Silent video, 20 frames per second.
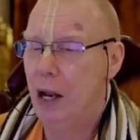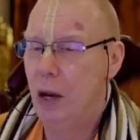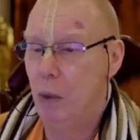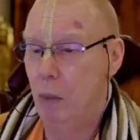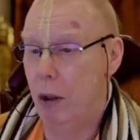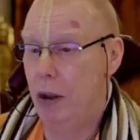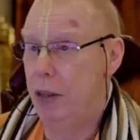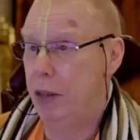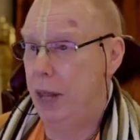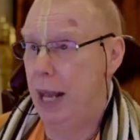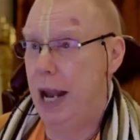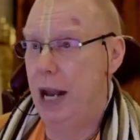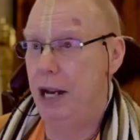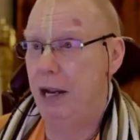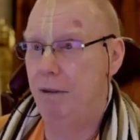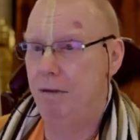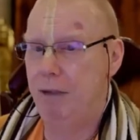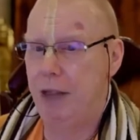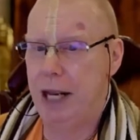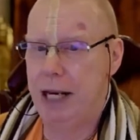What then
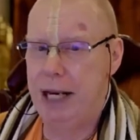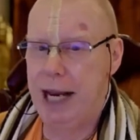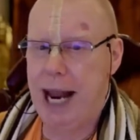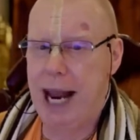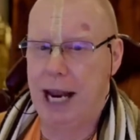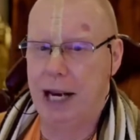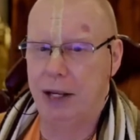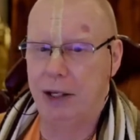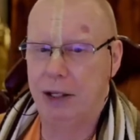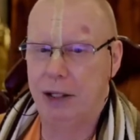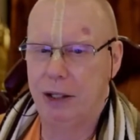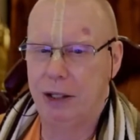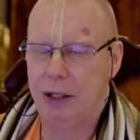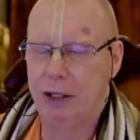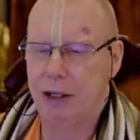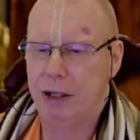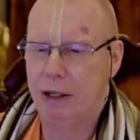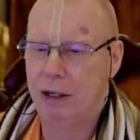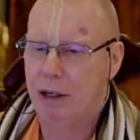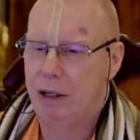of the
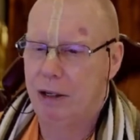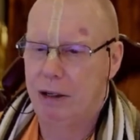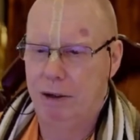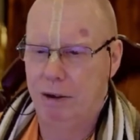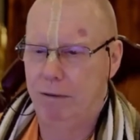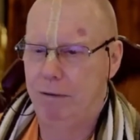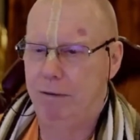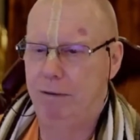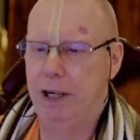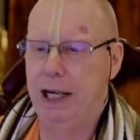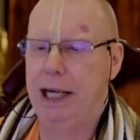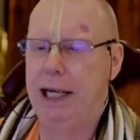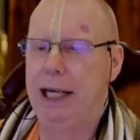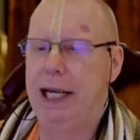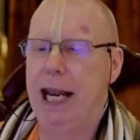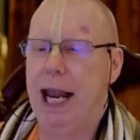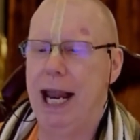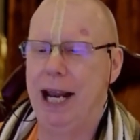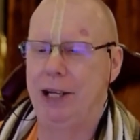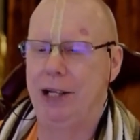next?
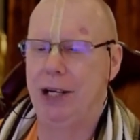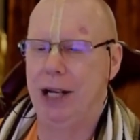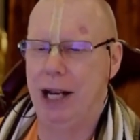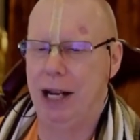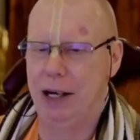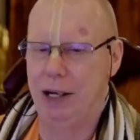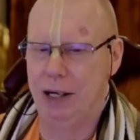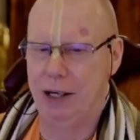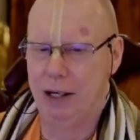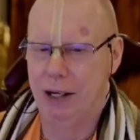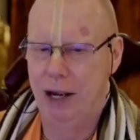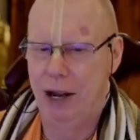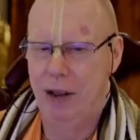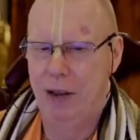Forget it.